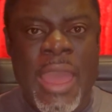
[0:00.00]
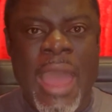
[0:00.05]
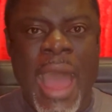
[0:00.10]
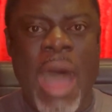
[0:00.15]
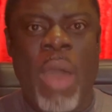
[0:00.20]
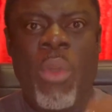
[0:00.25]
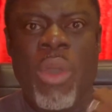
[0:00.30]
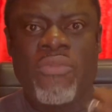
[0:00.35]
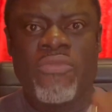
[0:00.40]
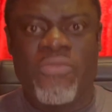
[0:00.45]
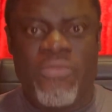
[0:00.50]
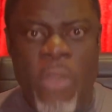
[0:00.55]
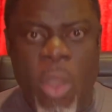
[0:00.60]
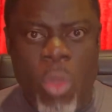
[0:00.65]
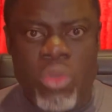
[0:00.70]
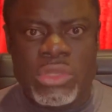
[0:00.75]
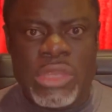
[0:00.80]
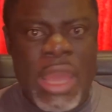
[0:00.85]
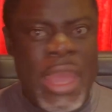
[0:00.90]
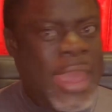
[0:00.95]
Our
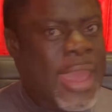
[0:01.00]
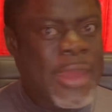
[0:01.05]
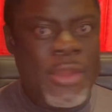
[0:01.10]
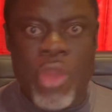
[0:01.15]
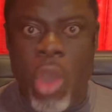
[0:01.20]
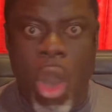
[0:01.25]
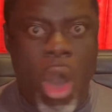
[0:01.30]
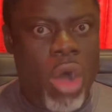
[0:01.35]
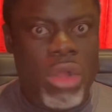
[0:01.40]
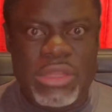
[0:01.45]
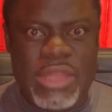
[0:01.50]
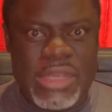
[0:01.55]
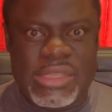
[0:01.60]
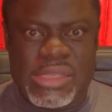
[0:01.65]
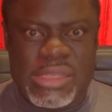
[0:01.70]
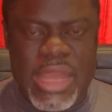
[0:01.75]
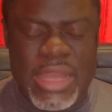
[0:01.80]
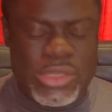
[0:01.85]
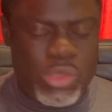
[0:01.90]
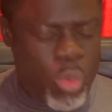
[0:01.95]
vote in all the
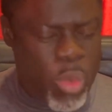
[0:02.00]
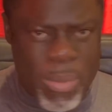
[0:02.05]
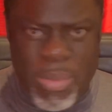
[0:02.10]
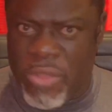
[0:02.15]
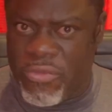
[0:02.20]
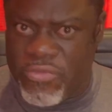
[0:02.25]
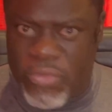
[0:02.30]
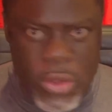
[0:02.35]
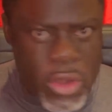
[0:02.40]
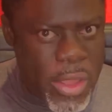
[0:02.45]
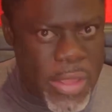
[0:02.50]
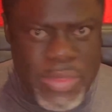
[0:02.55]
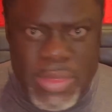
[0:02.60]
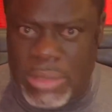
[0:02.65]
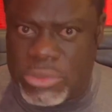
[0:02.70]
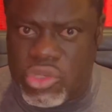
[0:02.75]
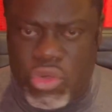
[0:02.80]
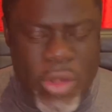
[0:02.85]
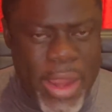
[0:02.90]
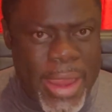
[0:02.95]
states. We've been following
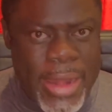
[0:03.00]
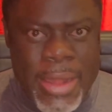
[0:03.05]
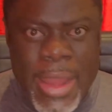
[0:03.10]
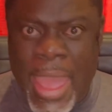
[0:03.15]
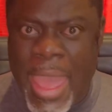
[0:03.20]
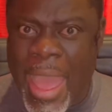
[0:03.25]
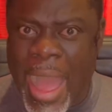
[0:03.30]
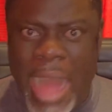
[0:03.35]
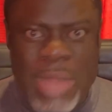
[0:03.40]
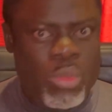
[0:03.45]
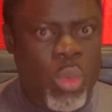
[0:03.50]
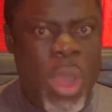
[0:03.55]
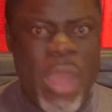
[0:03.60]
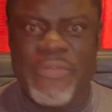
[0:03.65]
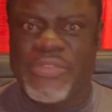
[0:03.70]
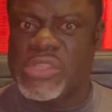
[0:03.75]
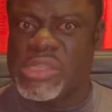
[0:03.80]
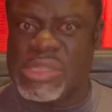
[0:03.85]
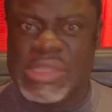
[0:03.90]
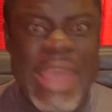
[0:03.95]
the trend and
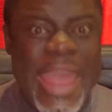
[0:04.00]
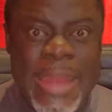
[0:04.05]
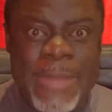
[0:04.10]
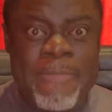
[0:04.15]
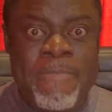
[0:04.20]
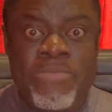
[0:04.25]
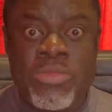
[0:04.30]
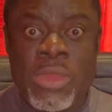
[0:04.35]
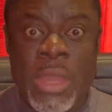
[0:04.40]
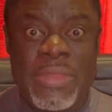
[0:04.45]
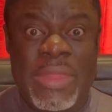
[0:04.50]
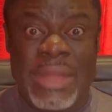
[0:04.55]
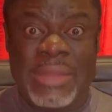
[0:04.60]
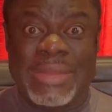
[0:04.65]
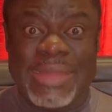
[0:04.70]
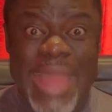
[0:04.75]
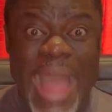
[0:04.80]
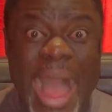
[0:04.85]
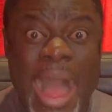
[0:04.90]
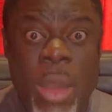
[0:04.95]
we've seen the
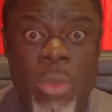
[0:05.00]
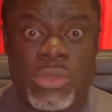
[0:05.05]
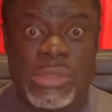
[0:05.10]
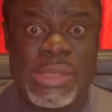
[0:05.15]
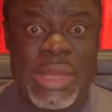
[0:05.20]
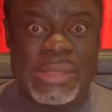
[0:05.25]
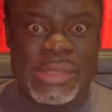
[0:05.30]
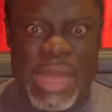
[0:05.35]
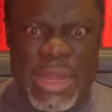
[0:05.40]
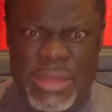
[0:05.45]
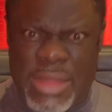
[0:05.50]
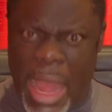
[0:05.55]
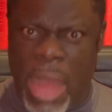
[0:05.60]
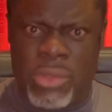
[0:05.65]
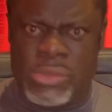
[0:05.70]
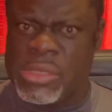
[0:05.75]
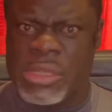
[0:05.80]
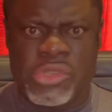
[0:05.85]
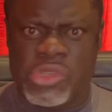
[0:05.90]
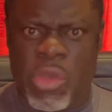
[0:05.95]
thousands and
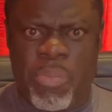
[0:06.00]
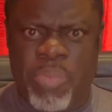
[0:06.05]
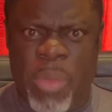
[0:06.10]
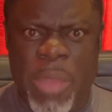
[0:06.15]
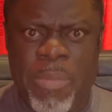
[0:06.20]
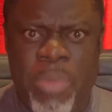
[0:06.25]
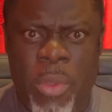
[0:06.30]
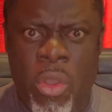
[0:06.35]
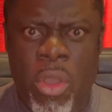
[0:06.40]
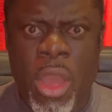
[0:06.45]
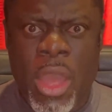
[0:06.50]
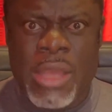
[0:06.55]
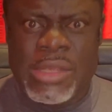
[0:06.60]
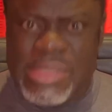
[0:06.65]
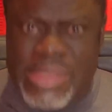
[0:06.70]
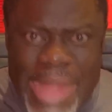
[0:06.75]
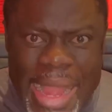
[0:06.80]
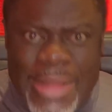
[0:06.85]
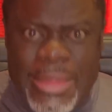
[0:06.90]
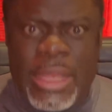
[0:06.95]
thousands of people
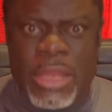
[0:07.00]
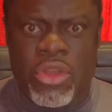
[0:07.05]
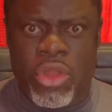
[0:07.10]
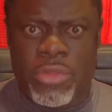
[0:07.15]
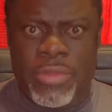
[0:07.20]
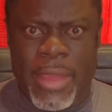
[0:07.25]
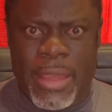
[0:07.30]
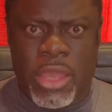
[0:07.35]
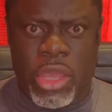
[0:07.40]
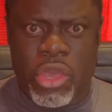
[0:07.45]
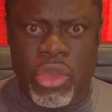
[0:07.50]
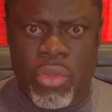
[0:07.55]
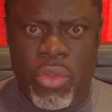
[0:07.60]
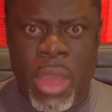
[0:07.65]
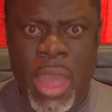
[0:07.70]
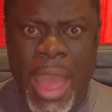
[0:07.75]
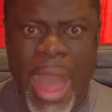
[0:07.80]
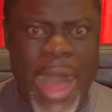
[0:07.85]
standing on the queue.